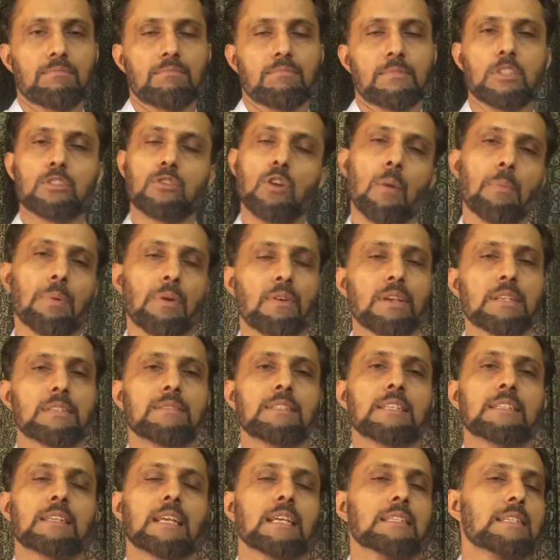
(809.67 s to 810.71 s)
This topic we
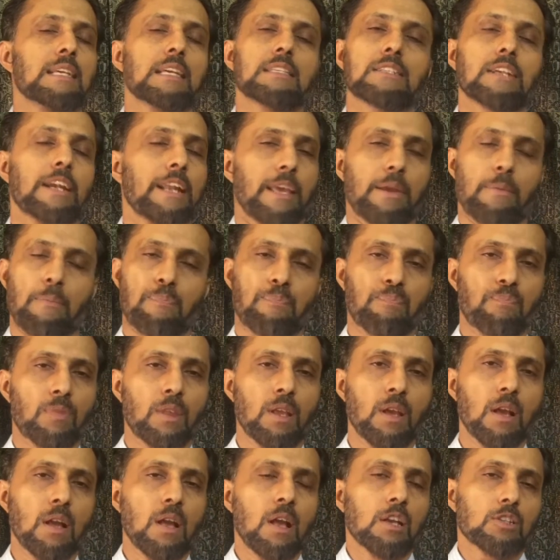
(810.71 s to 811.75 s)
discussed yesterday.
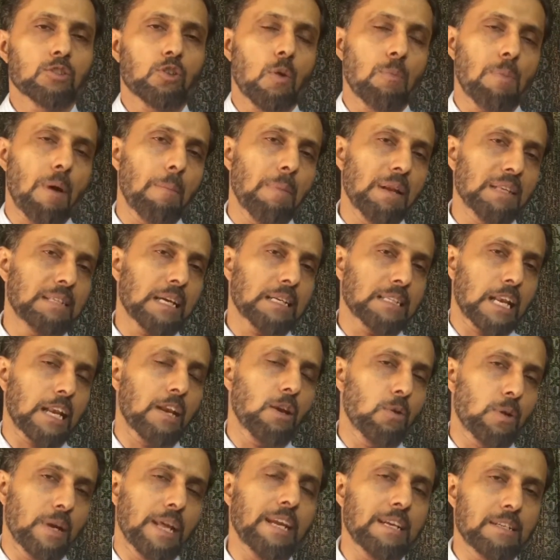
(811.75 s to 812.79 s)
So public sector
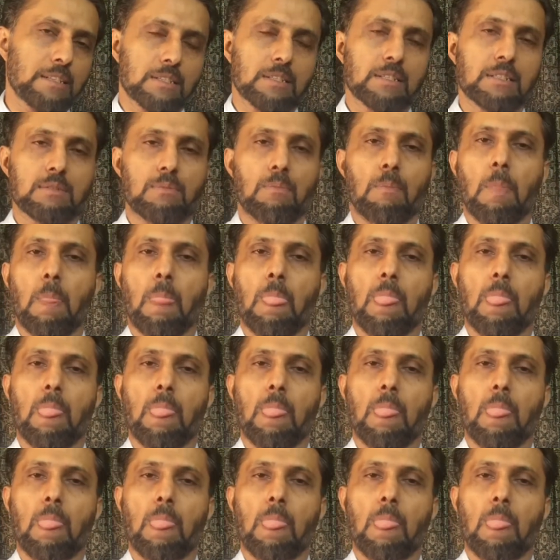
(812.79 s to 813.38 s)
units